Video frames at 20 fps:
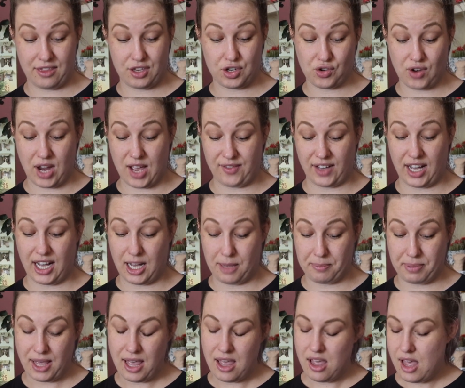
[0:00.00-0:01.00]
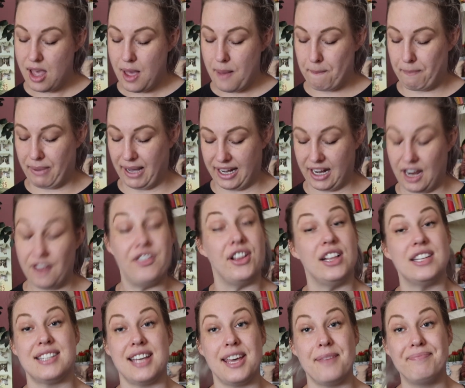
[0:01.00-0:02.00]
the drive up, but I
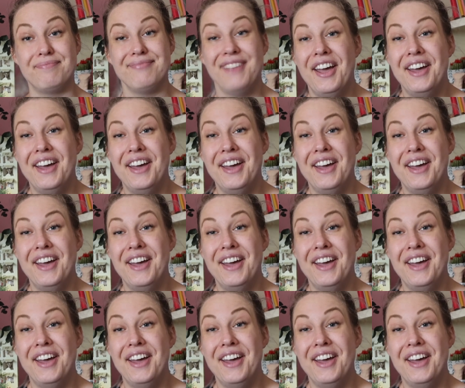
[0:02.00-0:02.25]
fell asleep.